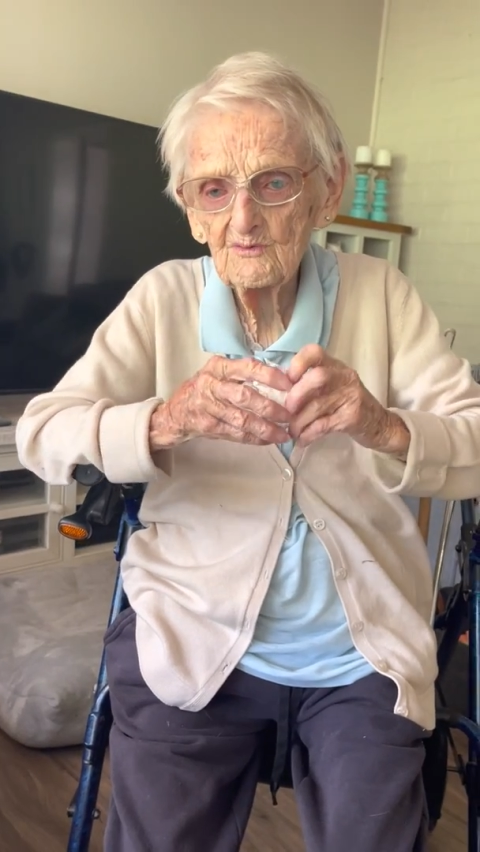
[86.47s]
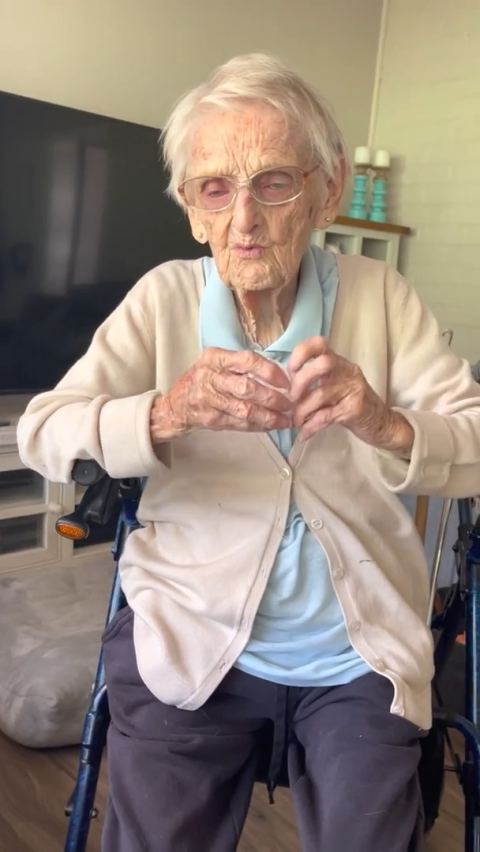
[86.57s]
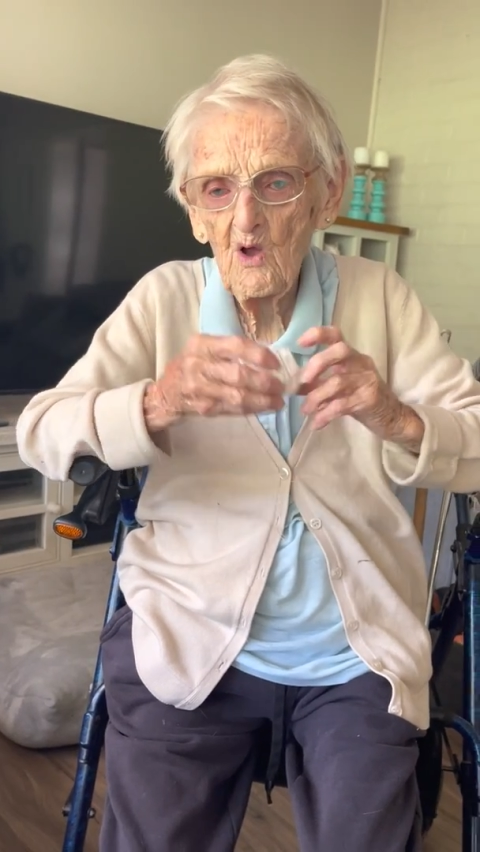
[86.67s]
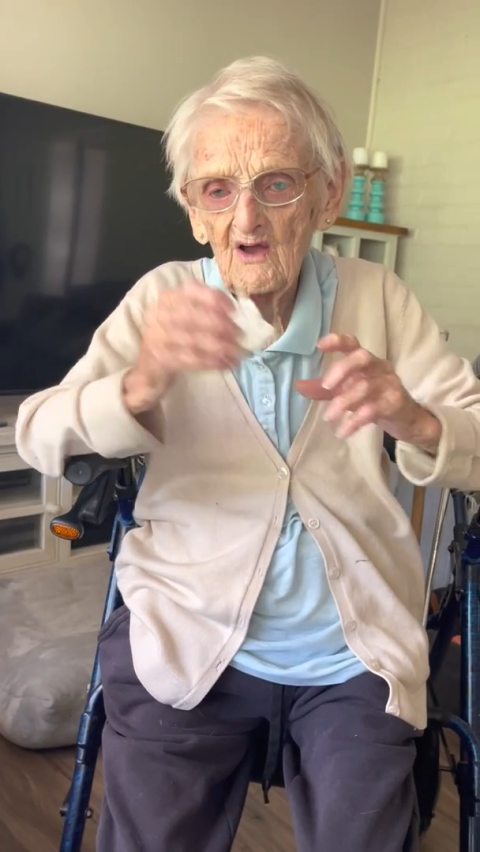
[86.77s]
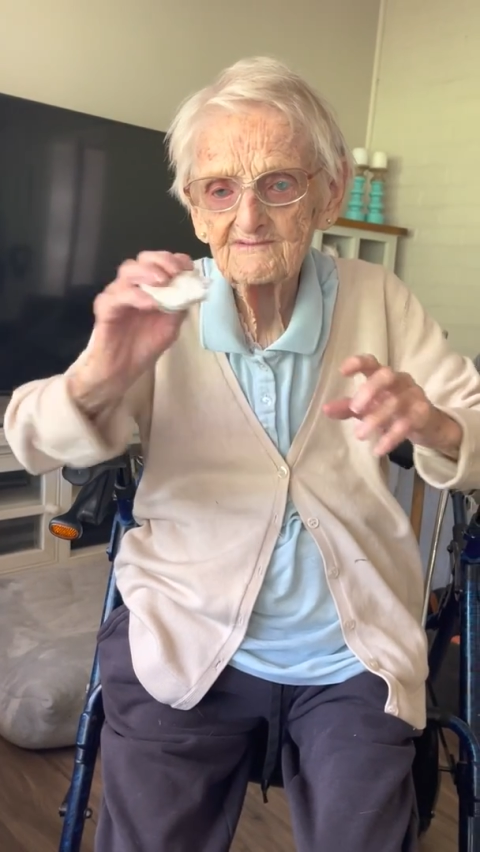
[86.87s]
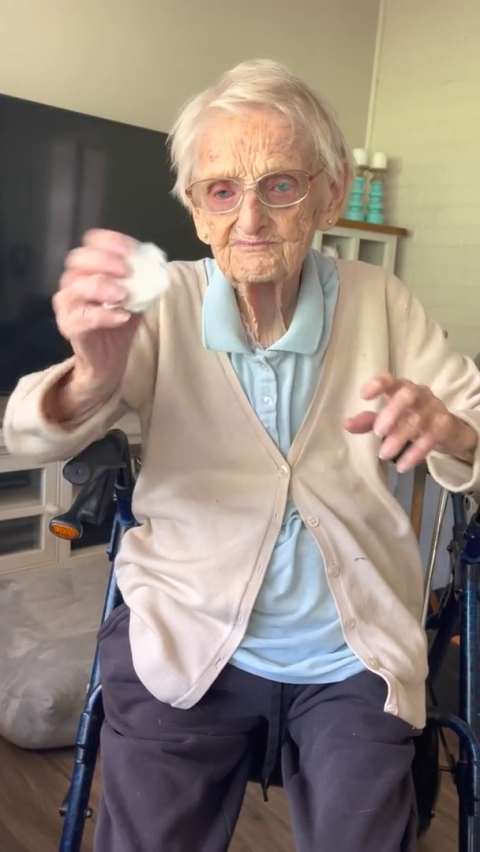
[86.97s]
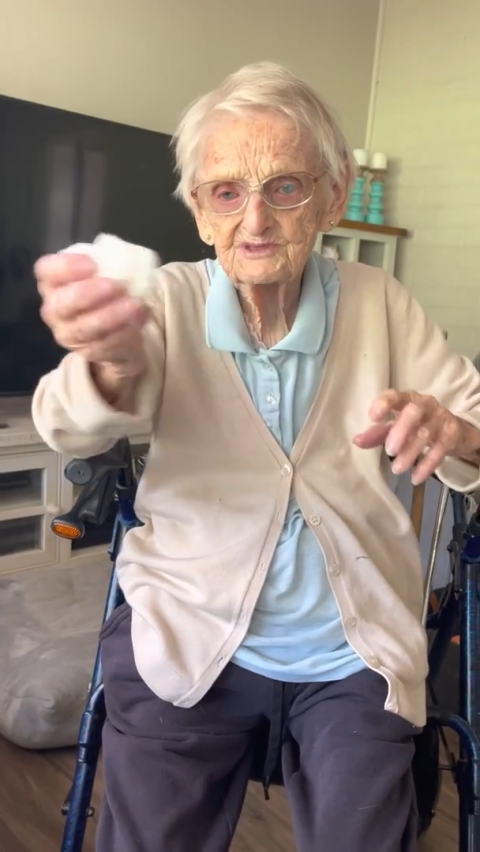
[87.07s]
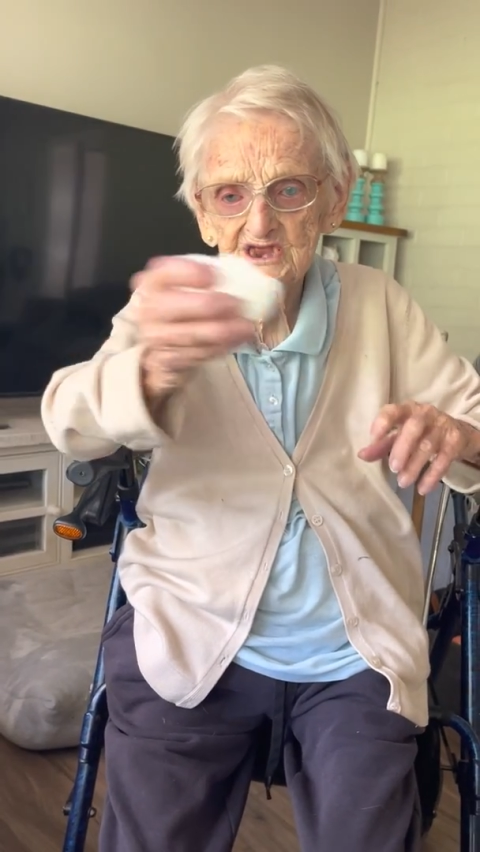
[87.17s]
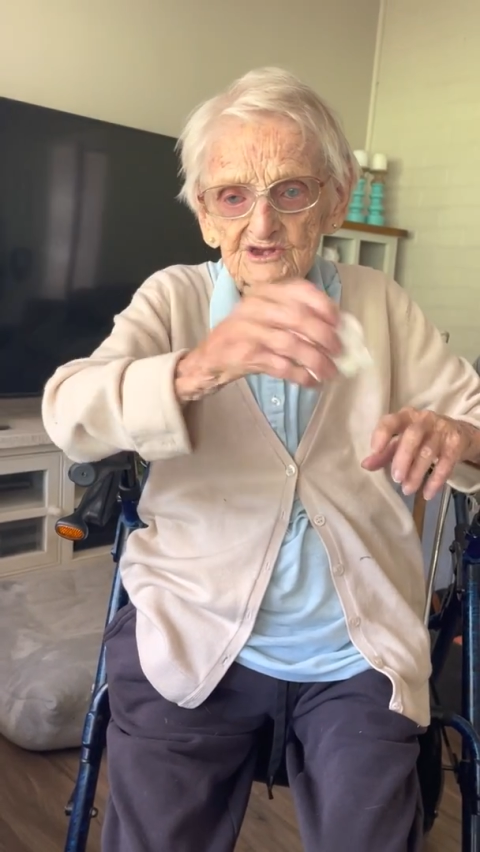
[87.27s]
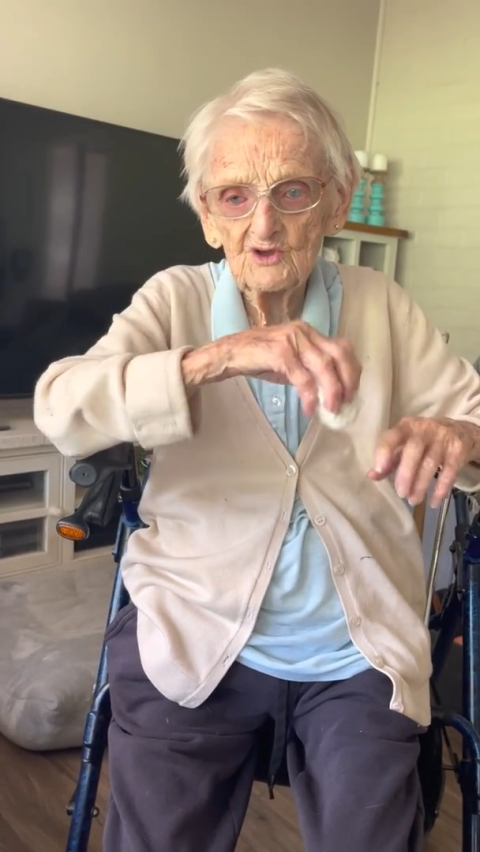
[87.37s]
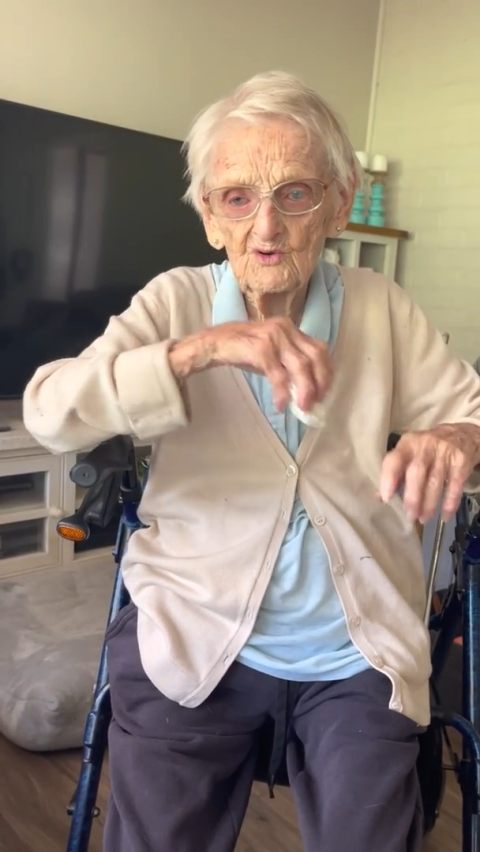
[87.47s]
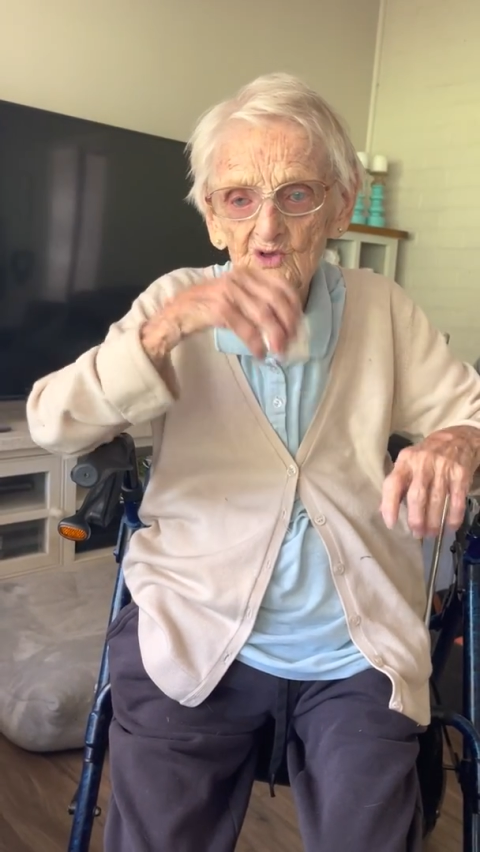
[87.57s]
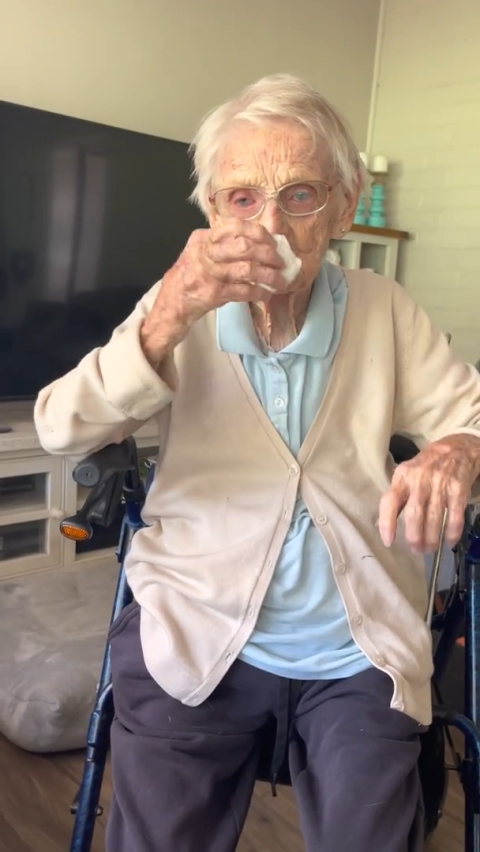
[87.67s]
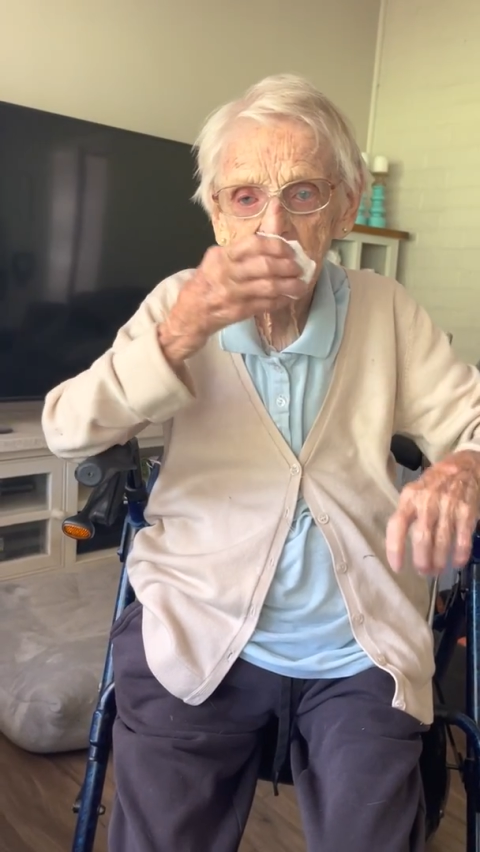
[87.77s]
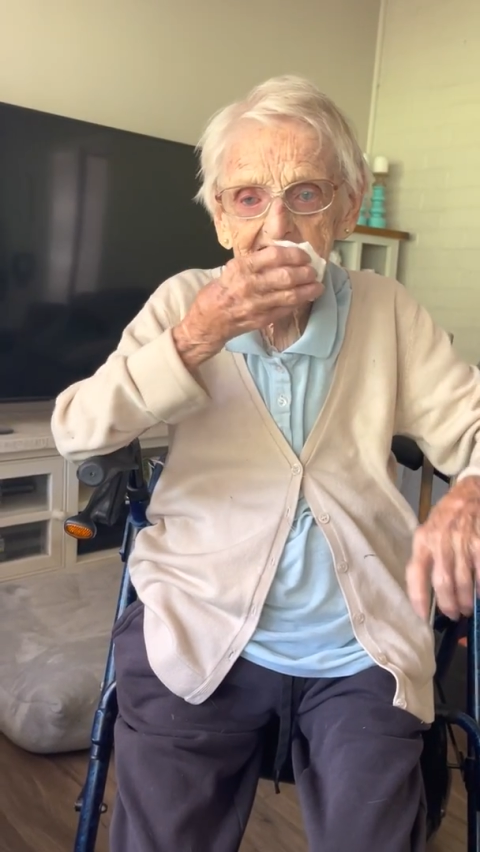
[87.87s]
wiped it
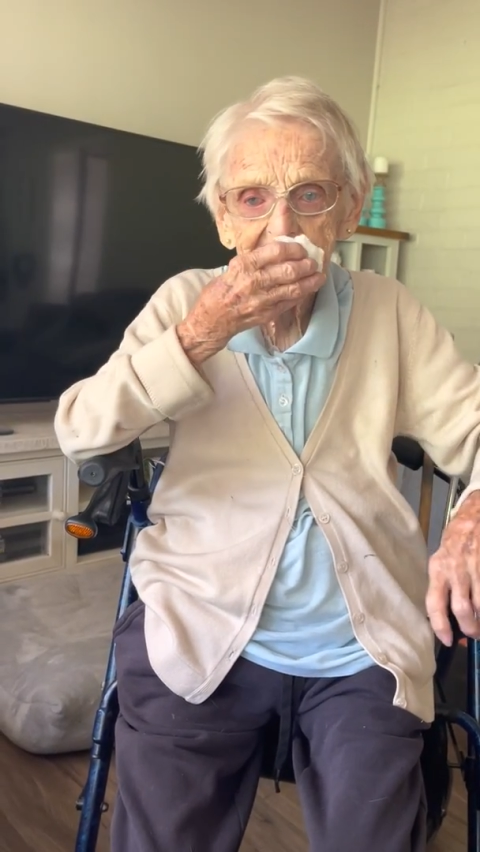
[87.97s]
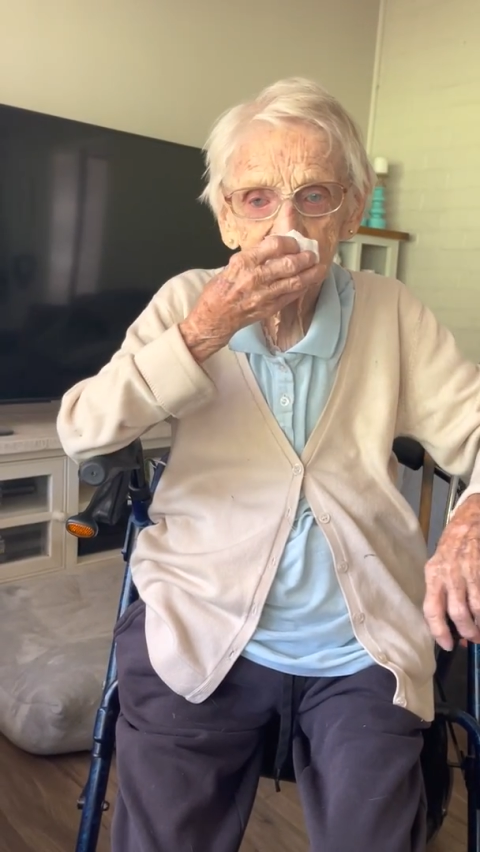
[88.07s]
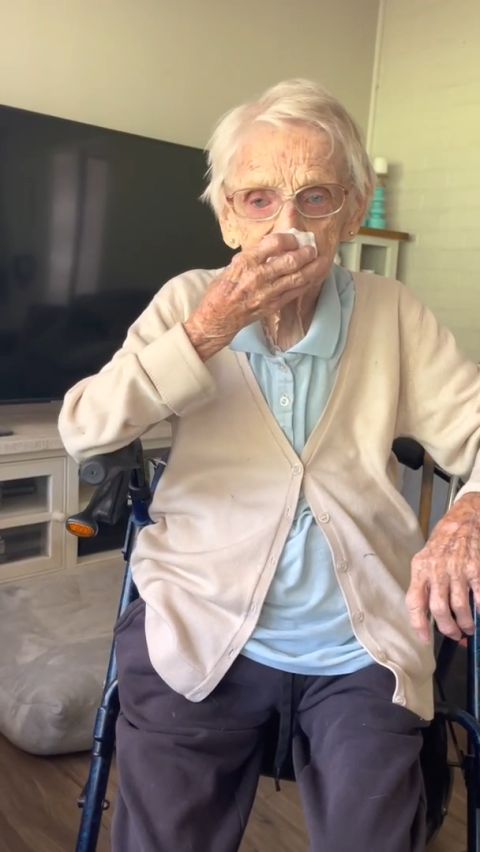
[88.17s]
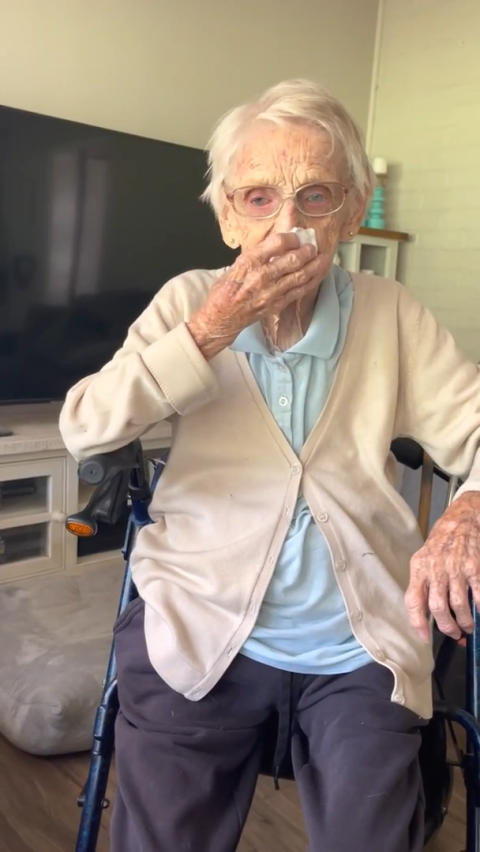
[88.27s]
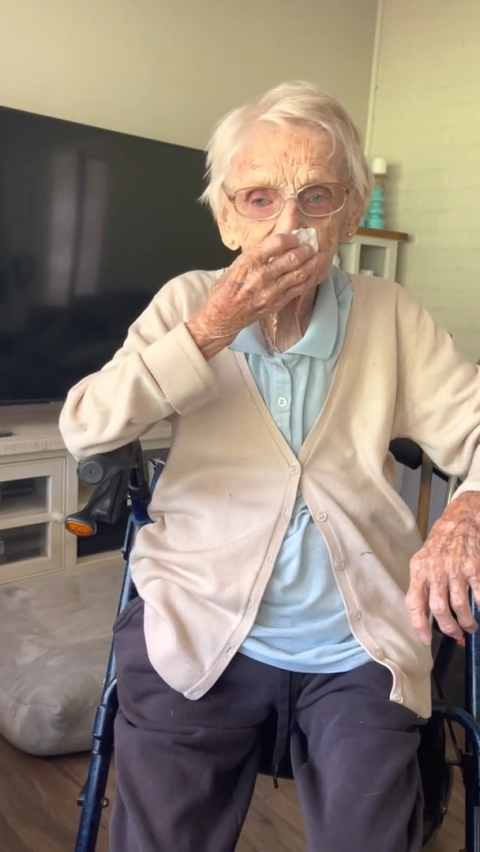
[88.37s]
all out,